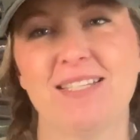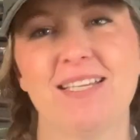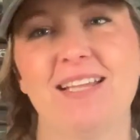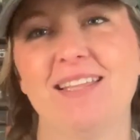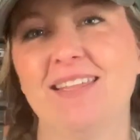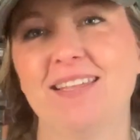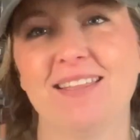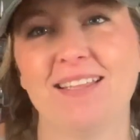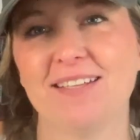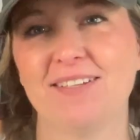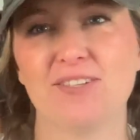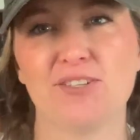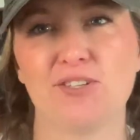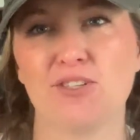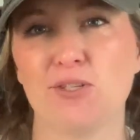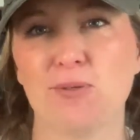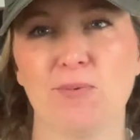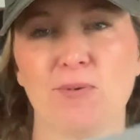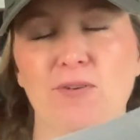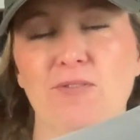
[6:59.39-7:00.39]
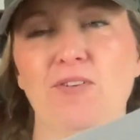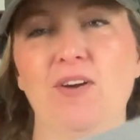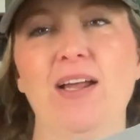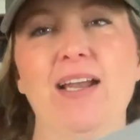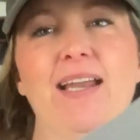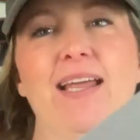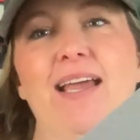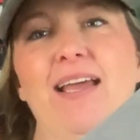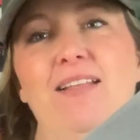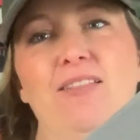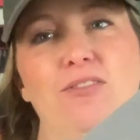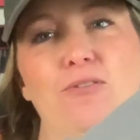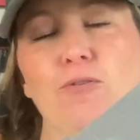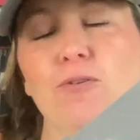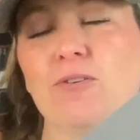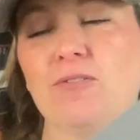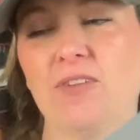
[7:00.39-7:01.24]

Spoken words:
And I think that's just super fun. And Throne of